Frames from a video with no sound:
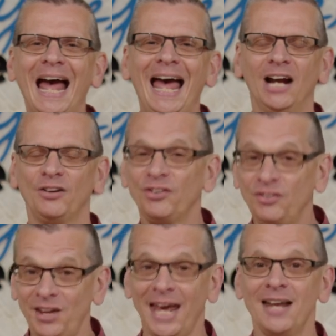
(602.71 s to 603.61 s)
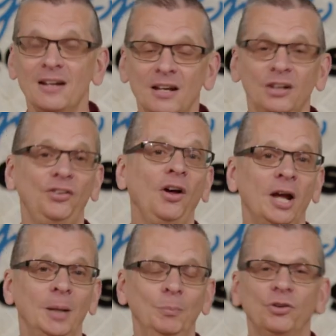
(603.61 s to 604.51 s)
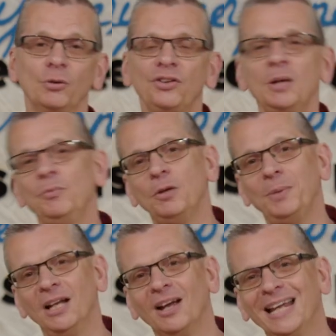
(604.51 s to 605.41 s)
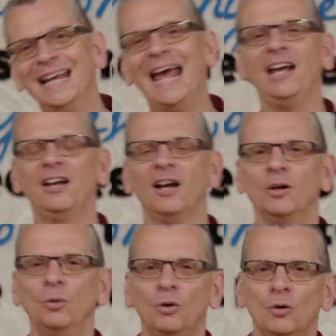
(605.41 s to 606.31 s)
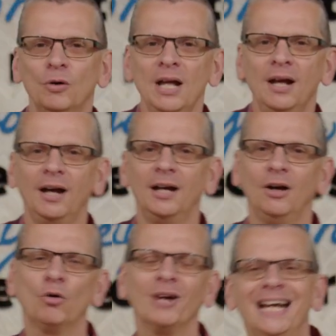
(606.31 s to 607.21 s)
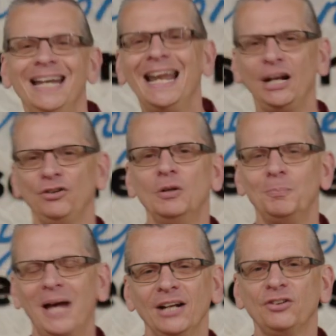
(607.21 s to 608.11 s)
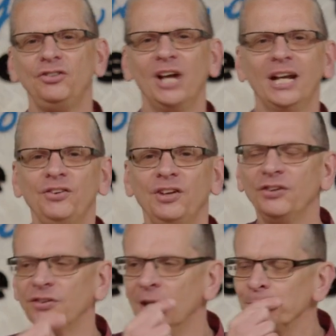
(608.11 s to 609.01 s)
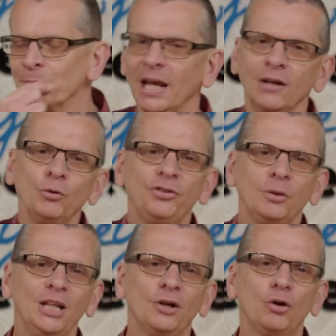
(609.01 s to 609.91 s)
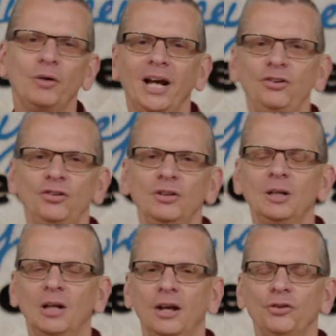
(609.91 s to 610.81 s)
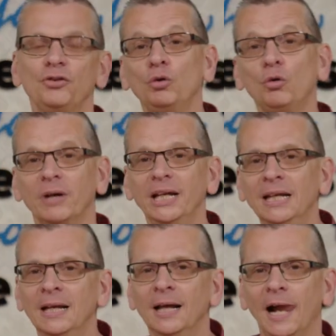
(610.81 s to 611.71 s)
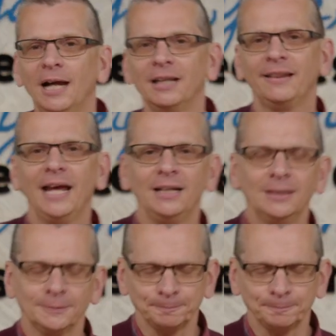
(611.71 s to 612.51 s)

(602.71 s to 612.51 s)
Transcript: acts 10 times. So it seems to be like an echo or a connection back to Genesis. And also in the creation story, then